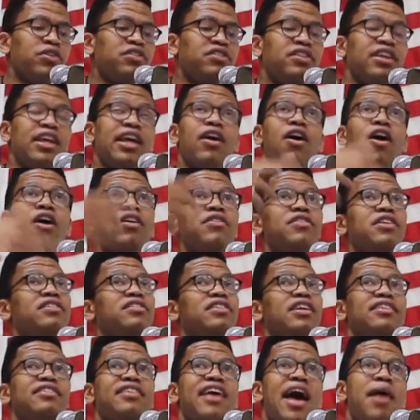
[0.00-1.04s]
seeing all of
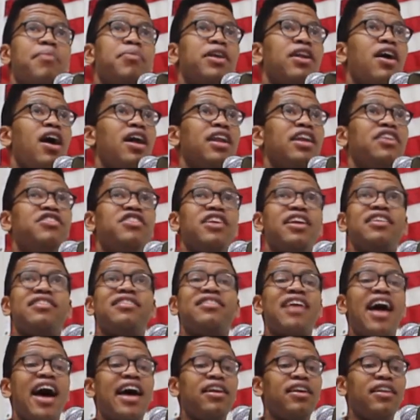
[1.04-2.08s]
these things happen on a
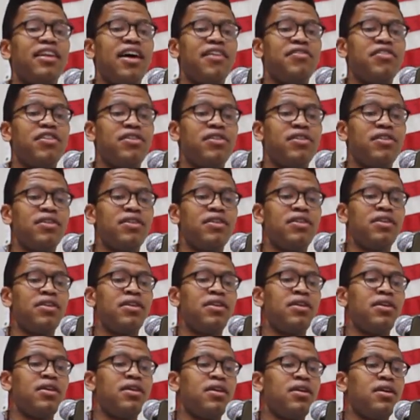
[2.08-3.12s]
genocidal level.
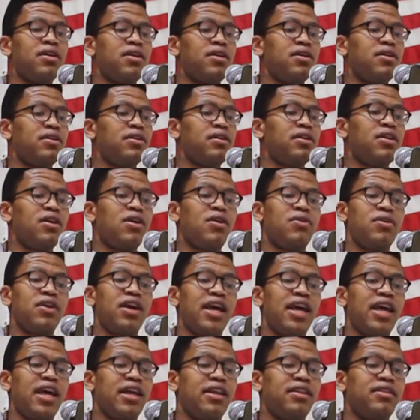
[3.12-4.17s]
You know,
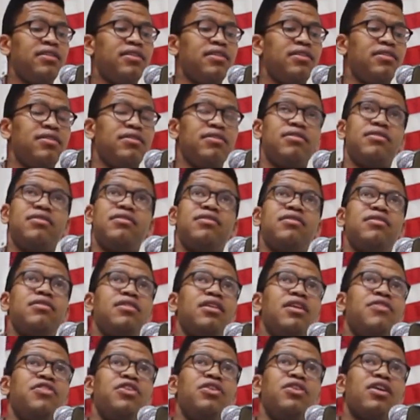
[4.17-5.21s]
and
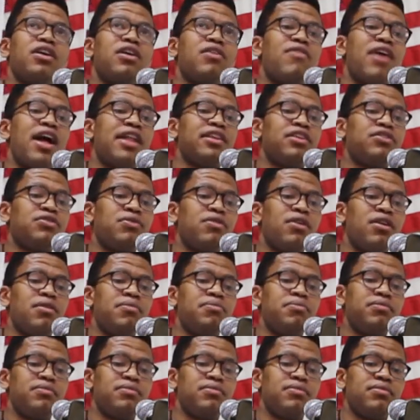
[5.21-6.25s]
if you look around this
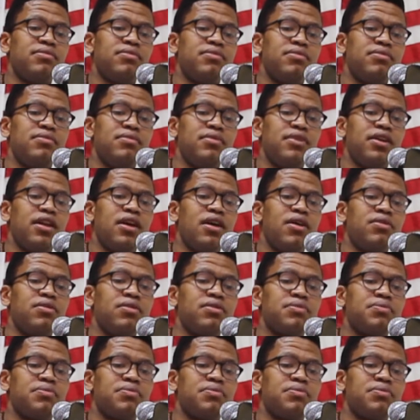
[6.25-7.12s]
room, you know,